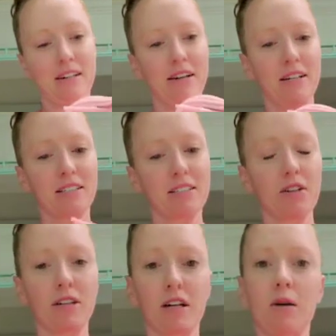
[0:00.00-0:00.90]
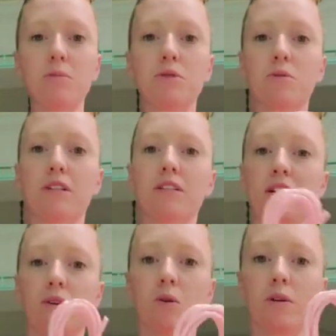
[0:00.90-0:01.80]
All right, so it comes with a
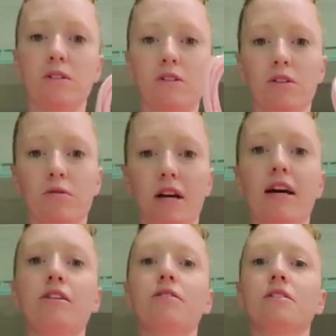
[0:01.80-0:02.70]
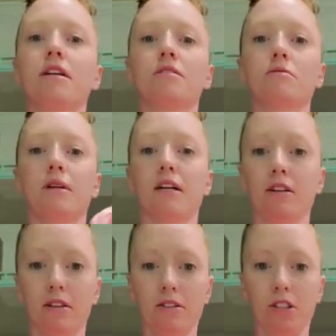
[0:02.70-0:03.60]
cord, so you can use it as a
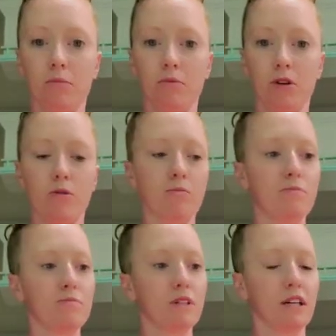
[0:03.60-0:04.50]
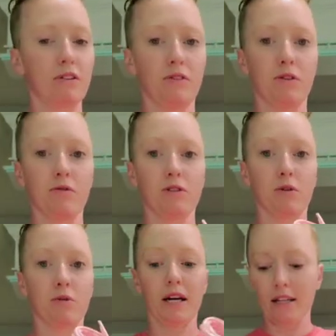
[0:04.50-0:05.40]
regular jump rope if you so
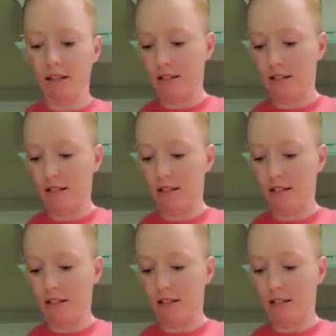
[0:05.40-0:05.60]
like.